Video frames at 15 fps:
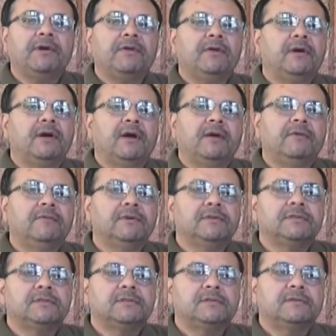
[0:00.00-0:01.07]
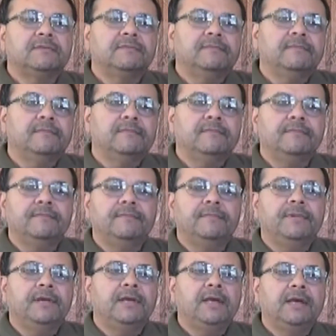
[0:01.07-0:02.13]
I, I was
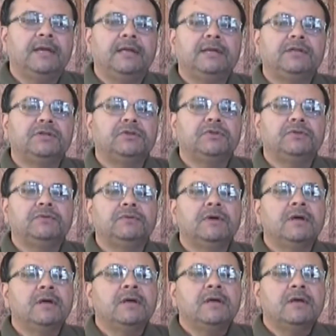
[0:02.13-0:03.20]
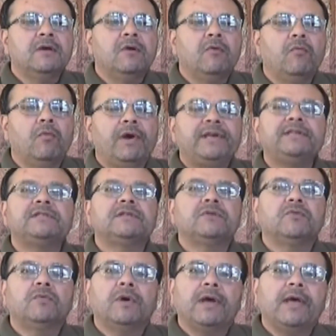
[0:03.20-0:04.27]
beginning to waste
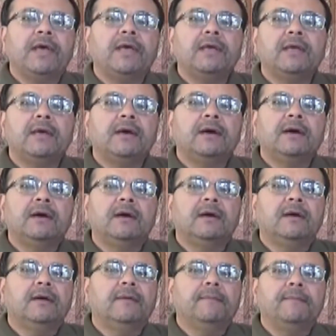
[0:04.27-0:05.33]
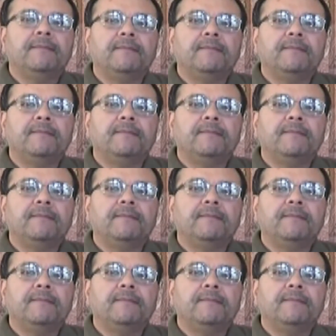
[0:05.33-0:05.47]
away uh,